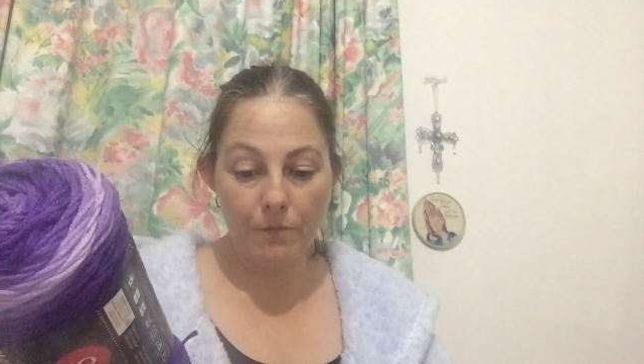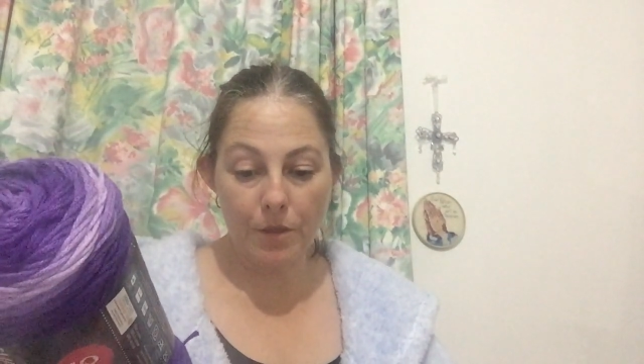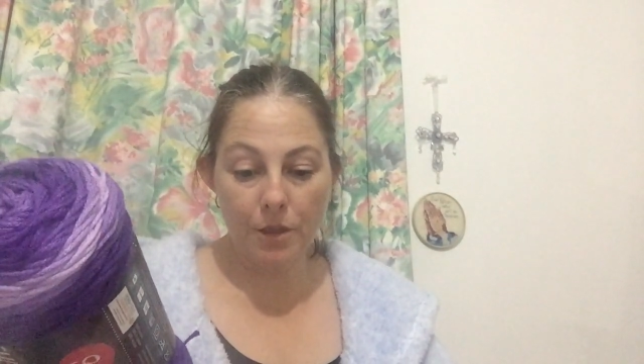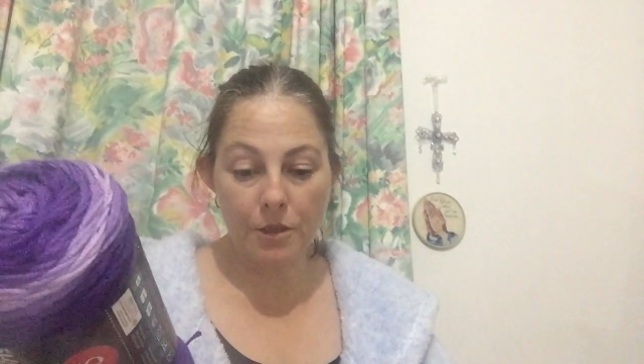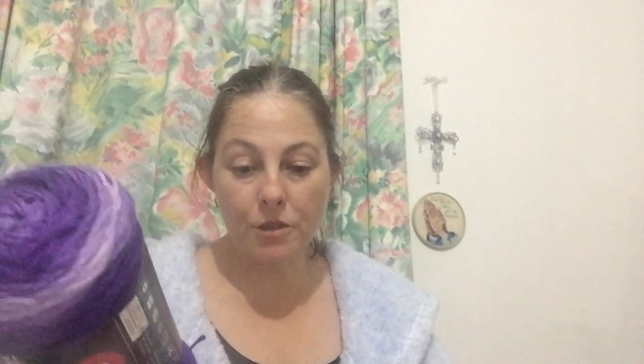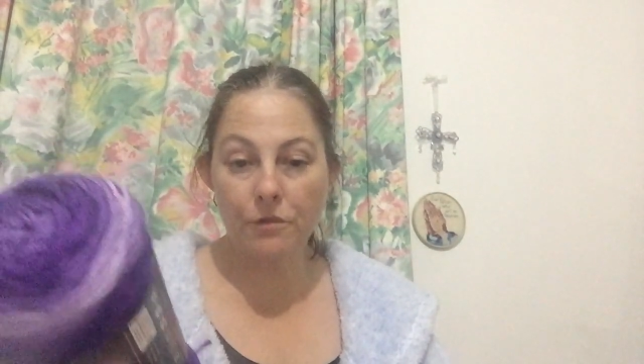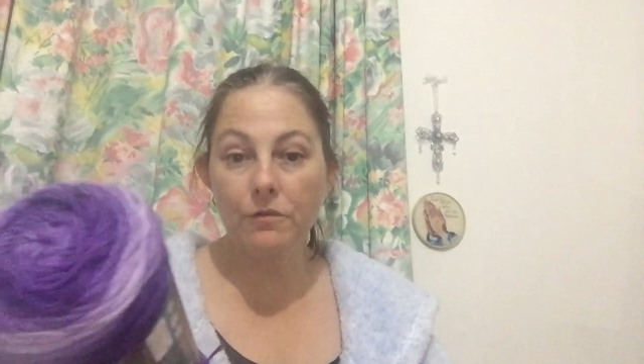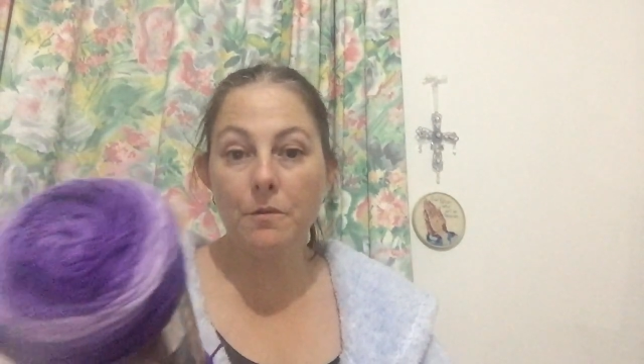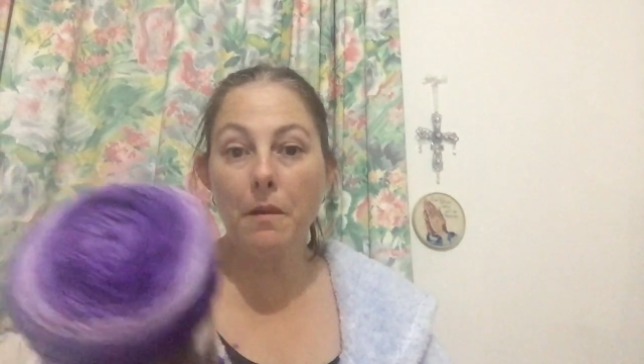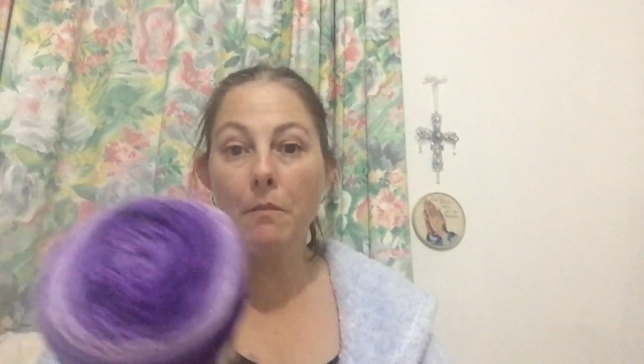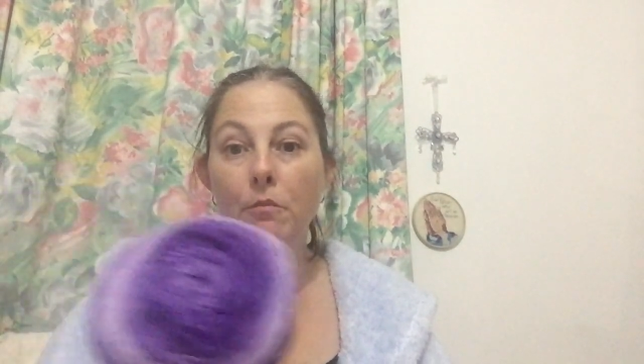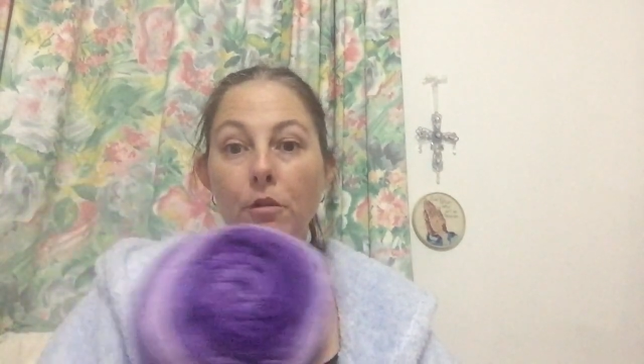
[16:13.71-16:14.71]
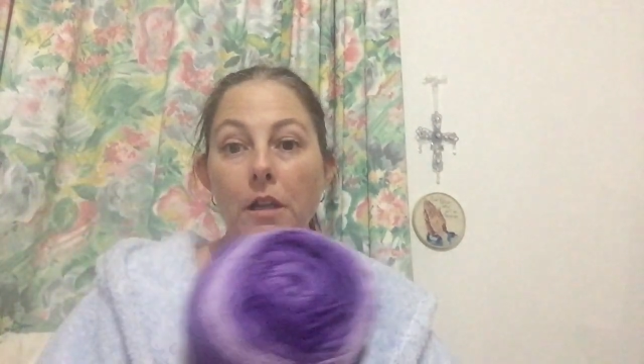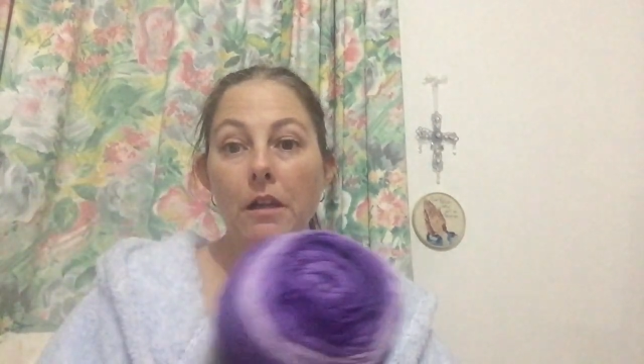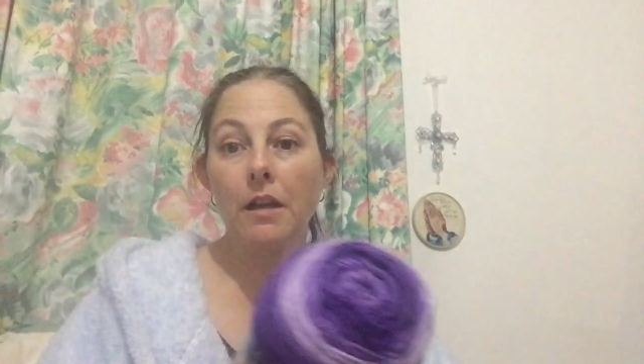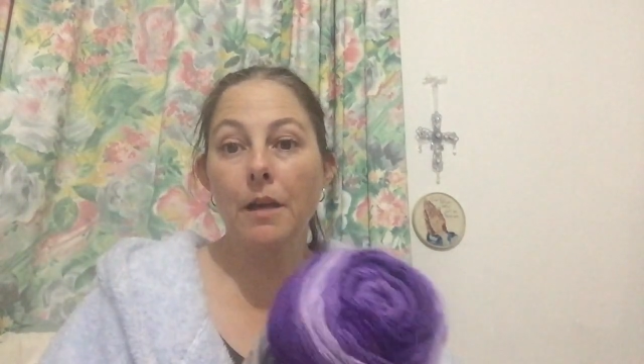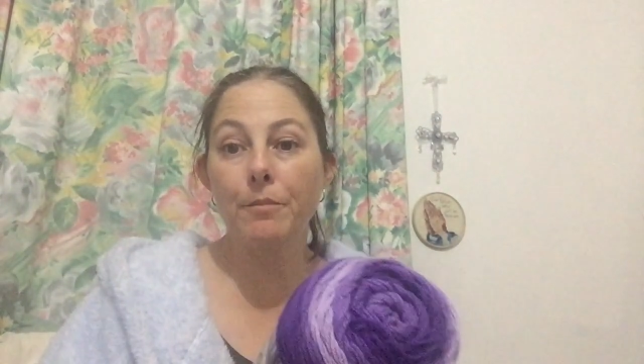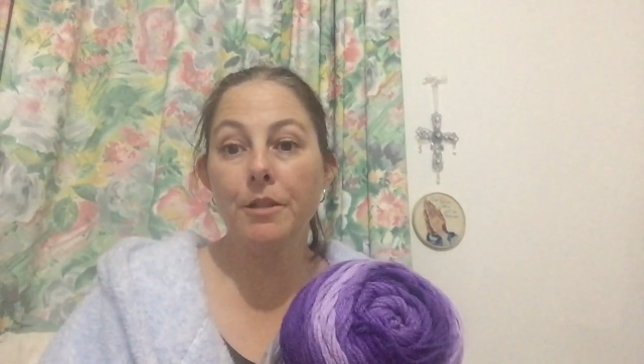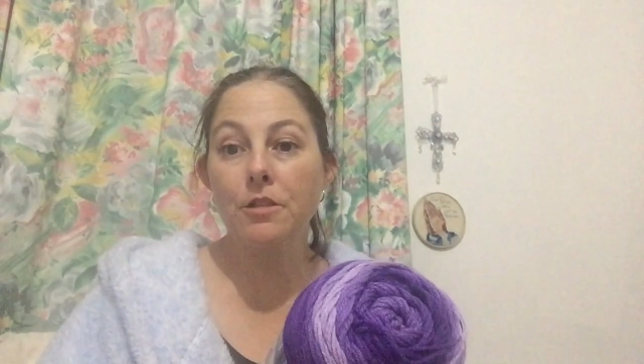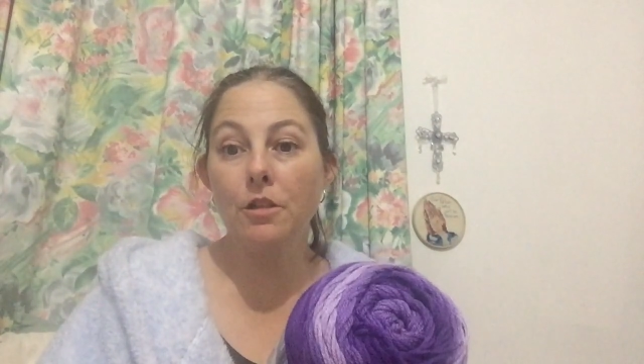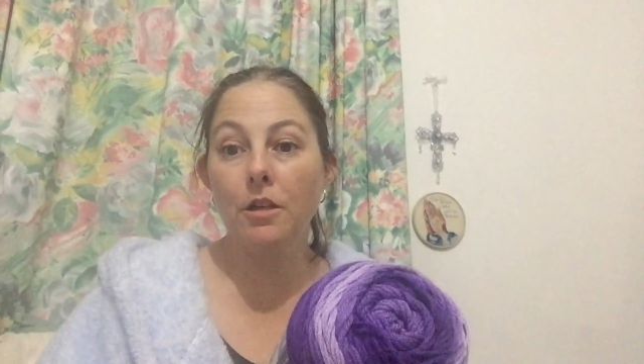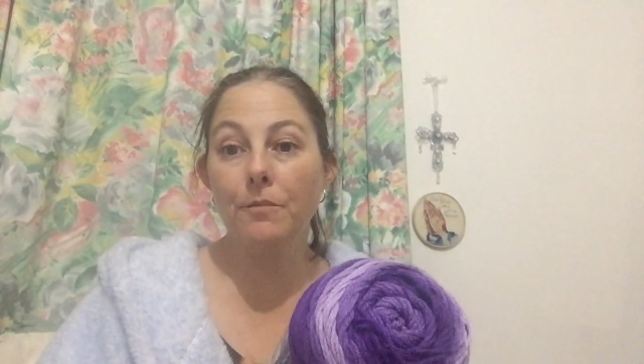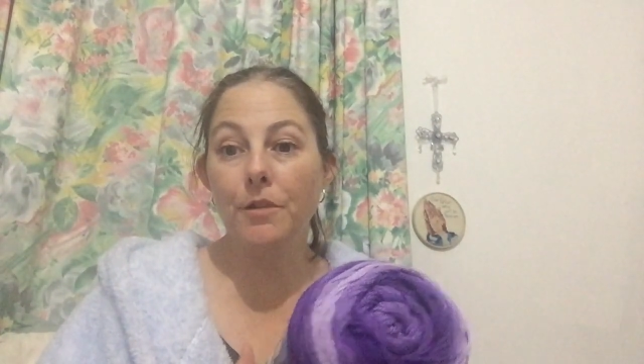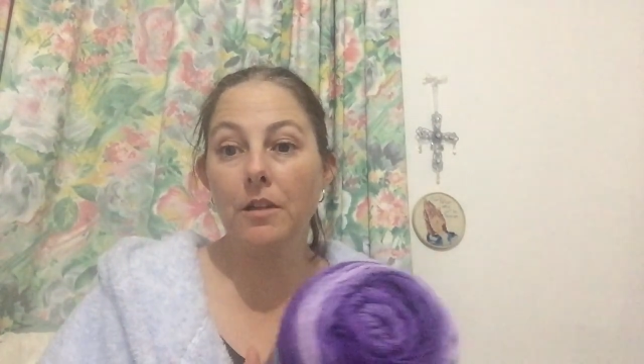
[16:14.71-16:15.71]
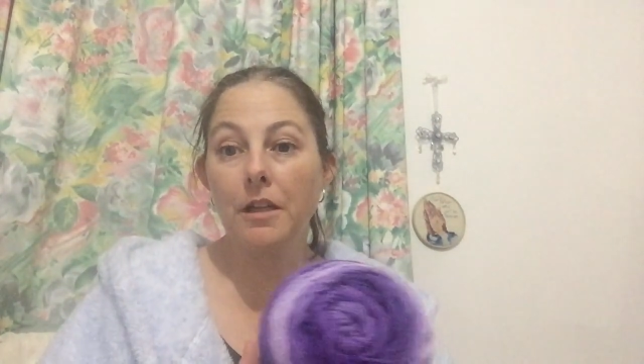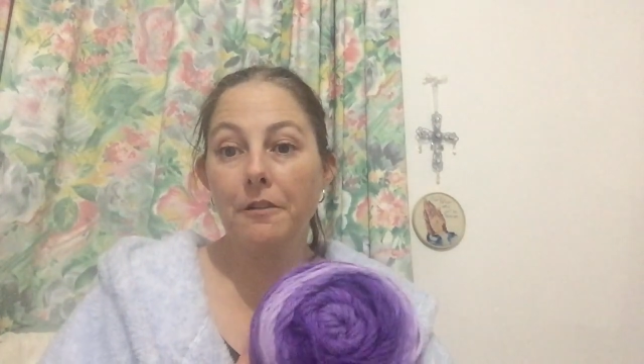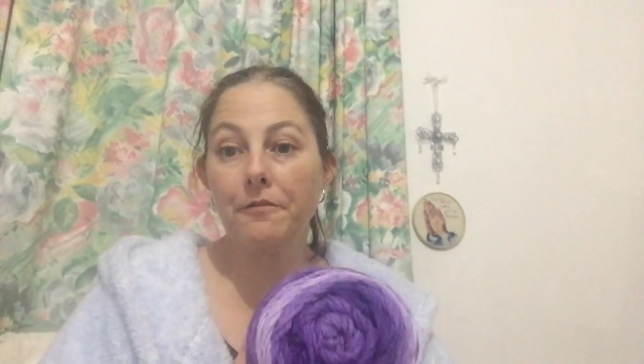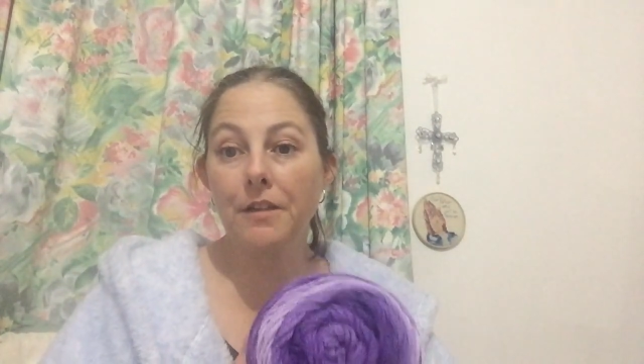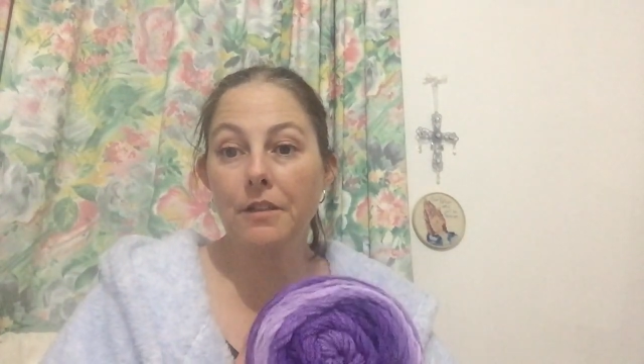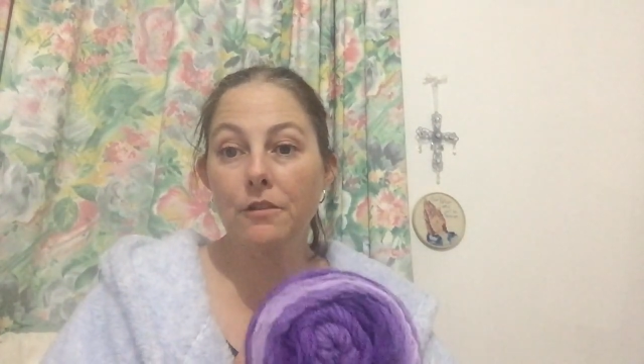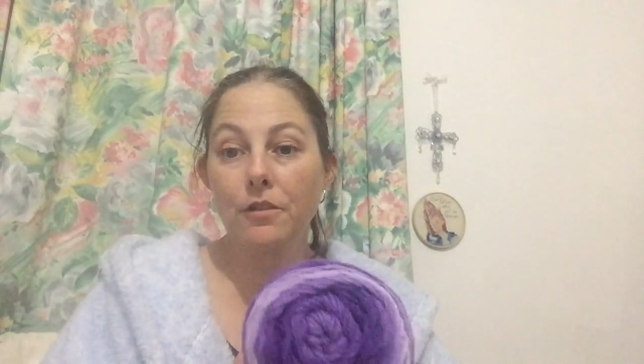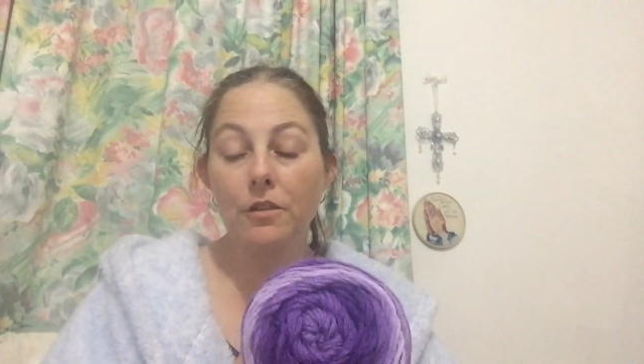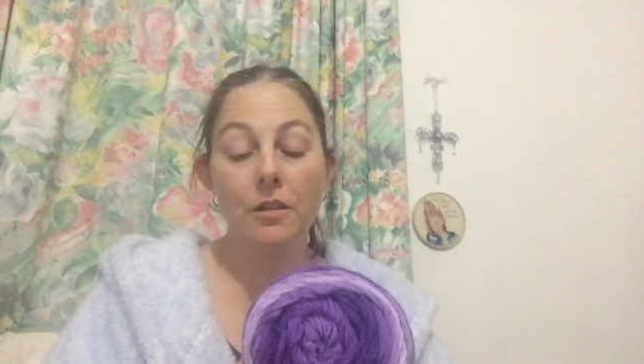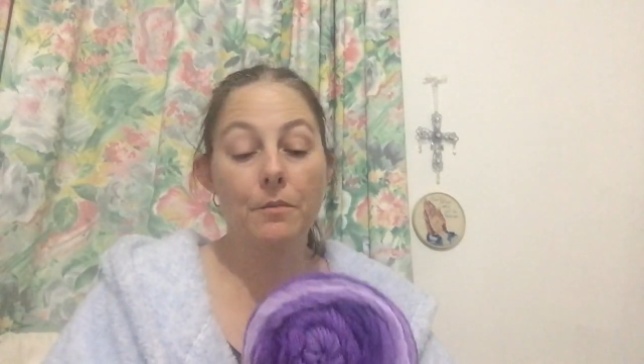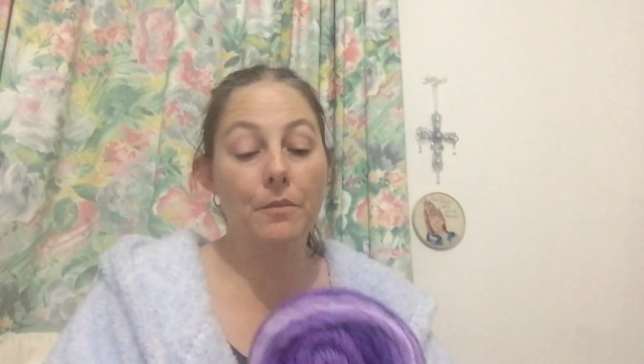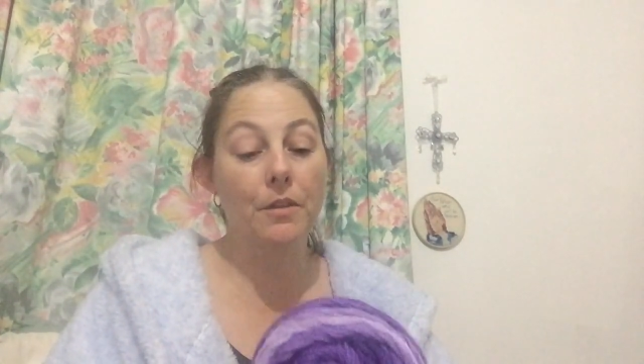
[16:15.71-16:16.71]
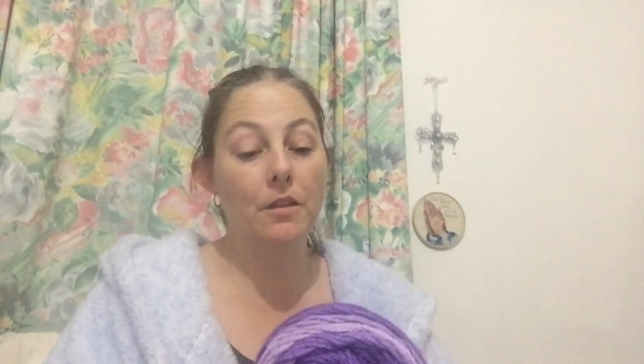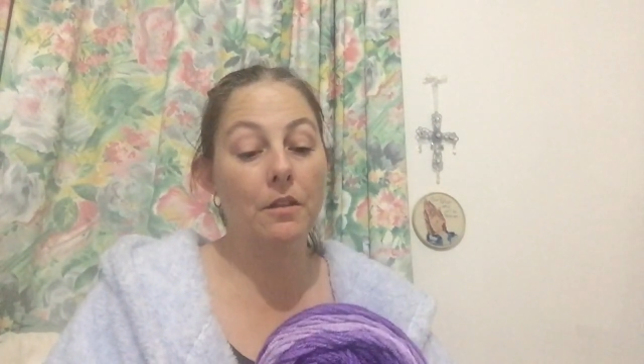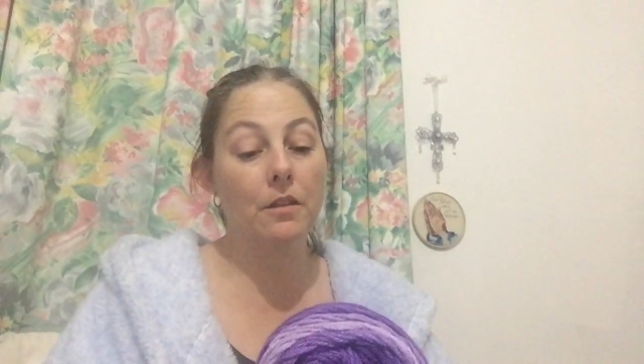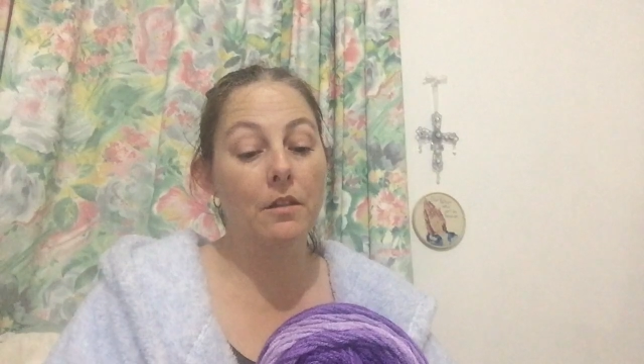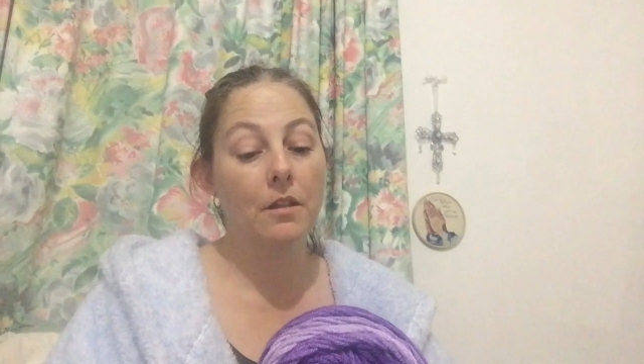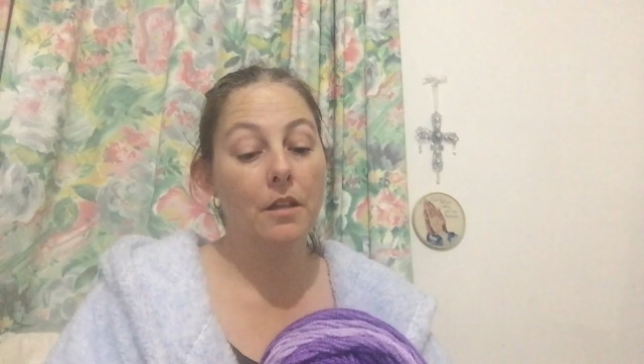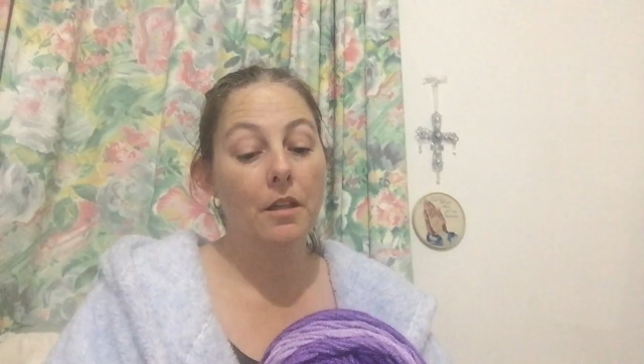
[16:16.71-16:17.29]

But I shall remember our happy times and our fun times and